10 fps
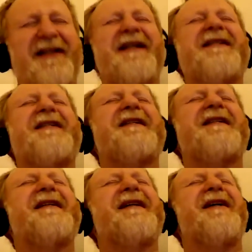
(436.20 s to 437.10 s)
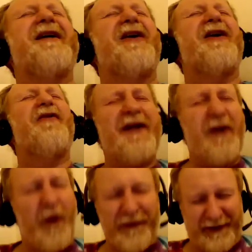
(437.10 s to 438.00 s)
is very
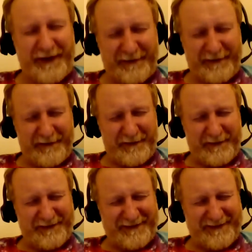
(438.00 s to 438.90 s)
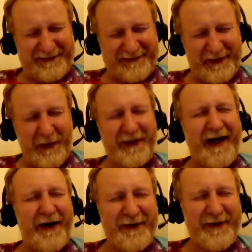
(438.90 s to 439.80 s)
often on the
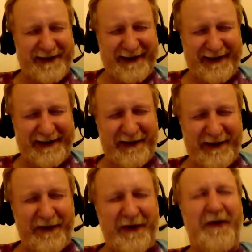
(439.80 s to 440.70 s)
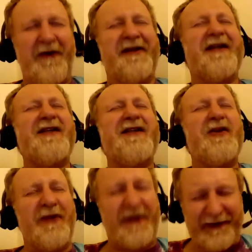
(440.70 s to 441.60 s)
outside, on the
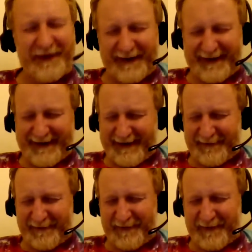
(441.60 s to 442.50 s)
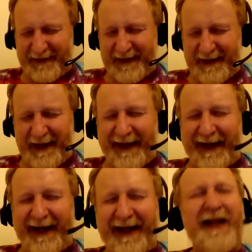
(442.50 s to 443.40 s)
external things.
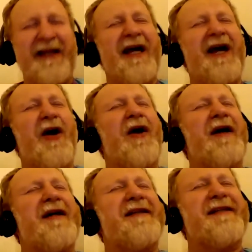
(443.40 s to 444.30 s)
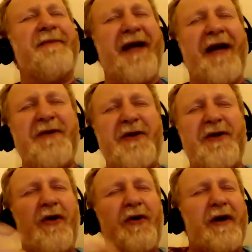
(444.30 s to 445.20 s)
And sometimes you
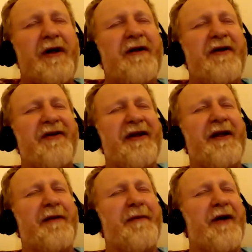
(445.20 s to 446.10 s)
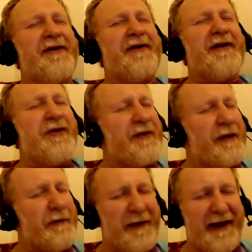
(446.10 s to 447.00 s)
go and think about
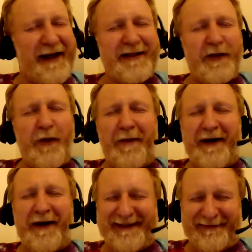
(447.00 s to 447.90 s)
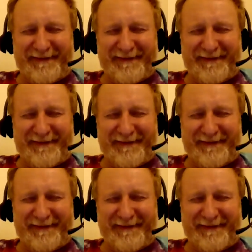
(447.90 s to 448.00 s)
internal pains, your body.